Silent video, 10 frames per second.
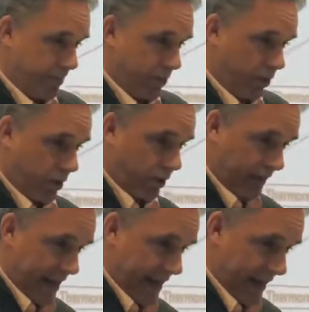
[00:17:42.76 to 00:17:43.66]
up the
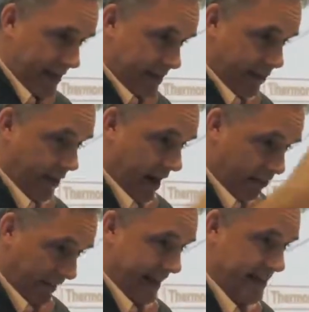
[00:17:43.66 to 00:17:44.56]
world into a
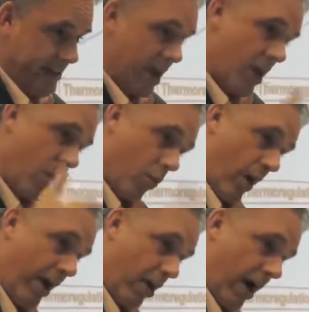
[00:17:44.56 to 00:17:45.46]
place
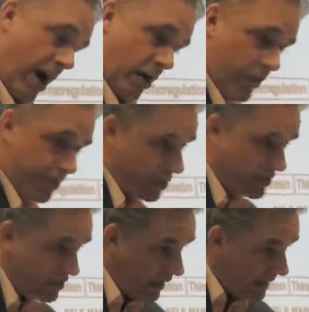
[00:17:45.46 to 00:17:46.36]
where a hungry
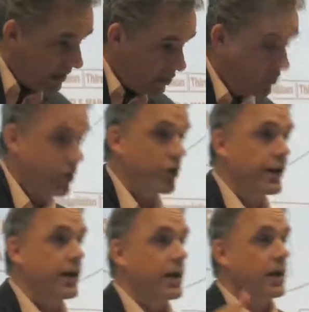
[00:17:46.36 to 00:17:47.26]
person like you
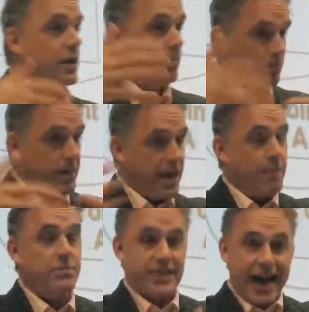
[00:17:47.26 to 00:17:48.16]
could
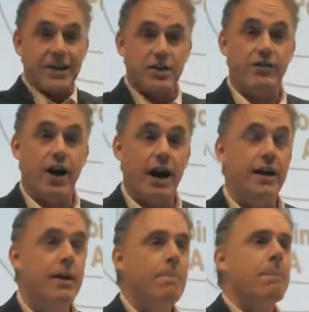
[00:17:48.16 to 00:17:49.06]
become
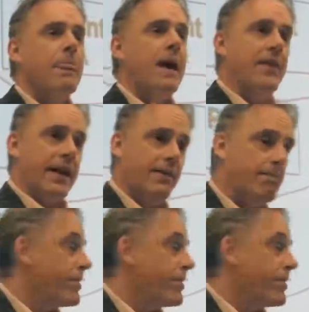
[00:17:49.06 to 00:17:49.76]
satisfied. And then